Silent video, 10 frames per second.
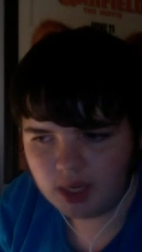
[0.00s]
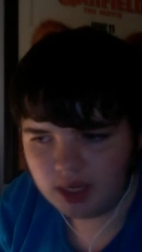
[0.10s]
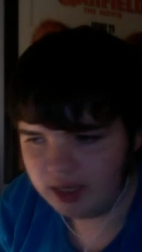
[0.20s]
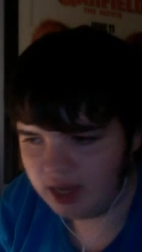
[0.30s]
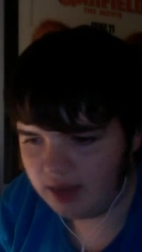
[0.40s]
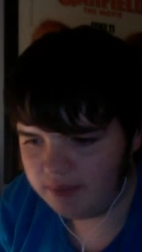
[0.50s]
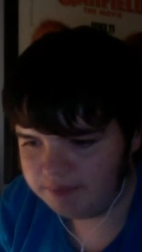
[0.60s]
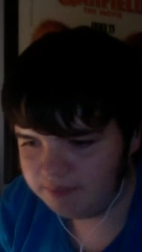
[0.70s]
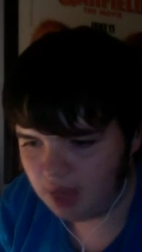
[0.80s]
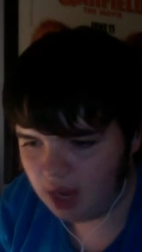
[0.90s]
Yeah,
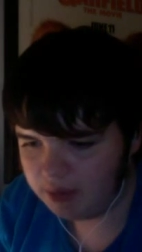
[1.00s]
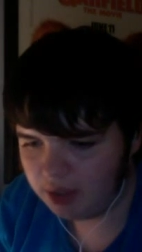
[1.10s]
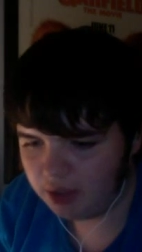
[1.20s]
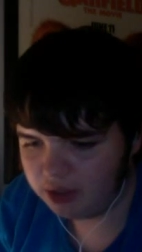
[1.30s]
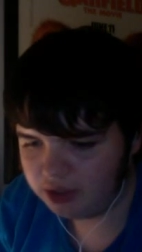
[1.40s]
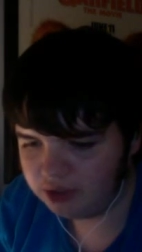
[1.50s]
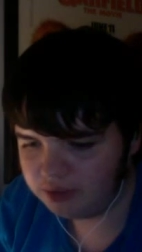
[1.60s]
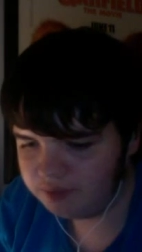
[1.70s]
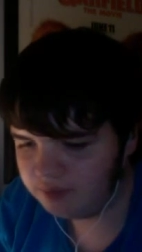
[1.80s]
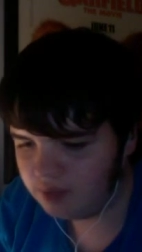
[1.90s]
I'm going to.
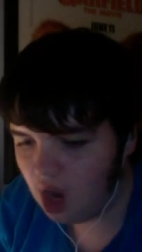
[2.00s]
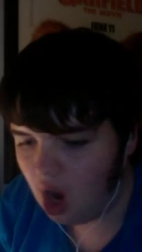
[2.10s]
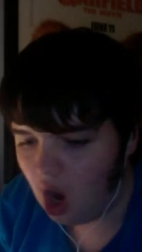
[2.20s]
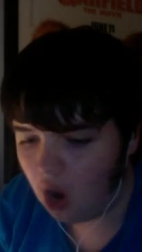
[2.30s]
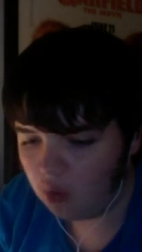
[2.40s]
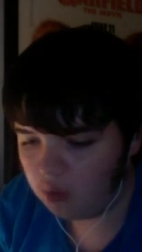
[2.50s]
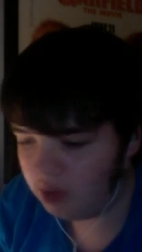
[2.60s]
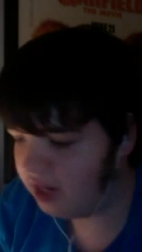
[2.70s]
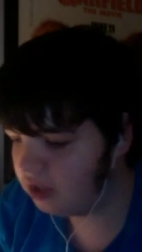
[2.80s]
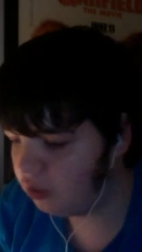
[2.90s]
Oh,
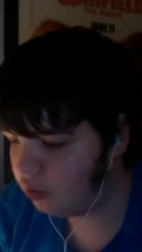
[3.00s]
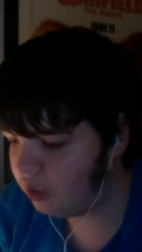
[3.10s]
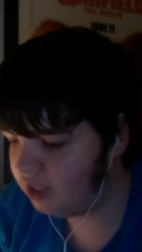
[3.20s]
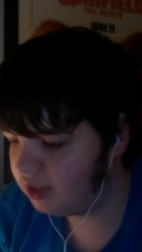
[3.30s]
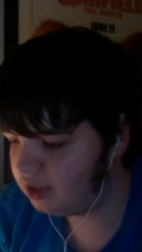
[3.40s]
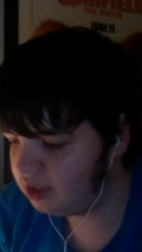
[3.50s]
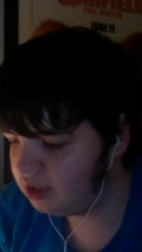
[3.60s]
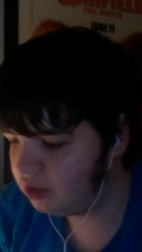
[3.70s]
and the wings.